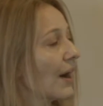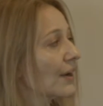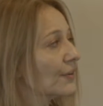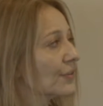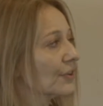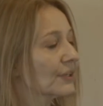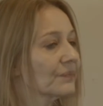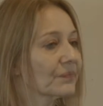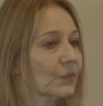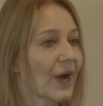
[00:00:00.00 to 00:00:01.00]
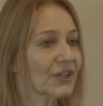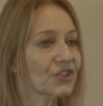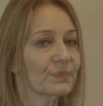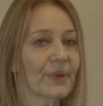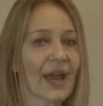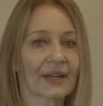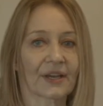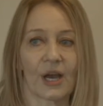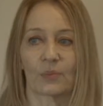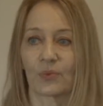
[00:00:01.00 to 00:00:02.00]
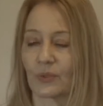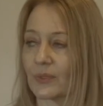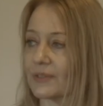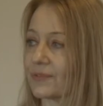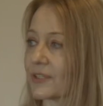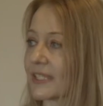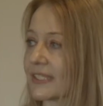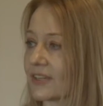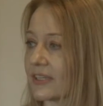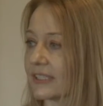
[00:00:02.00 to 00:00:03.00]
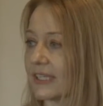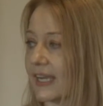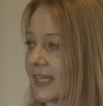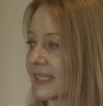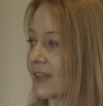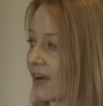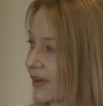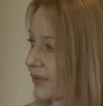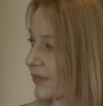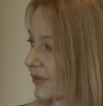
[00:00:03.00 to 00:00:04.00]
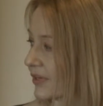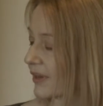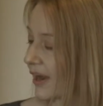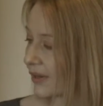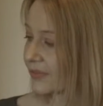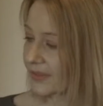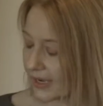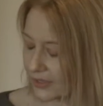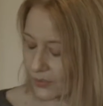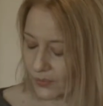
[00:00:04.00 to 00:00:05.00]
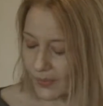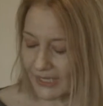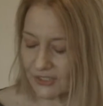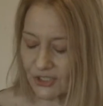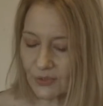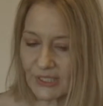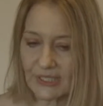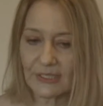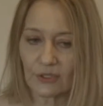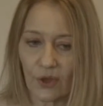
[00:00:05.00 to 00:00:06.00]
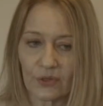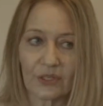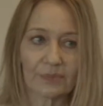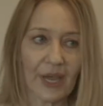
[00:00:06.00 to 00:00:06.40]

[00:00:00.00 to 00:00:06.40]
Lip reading: Arthur, well, I should back up. When we first started Ask Arthur, Arthur went to his local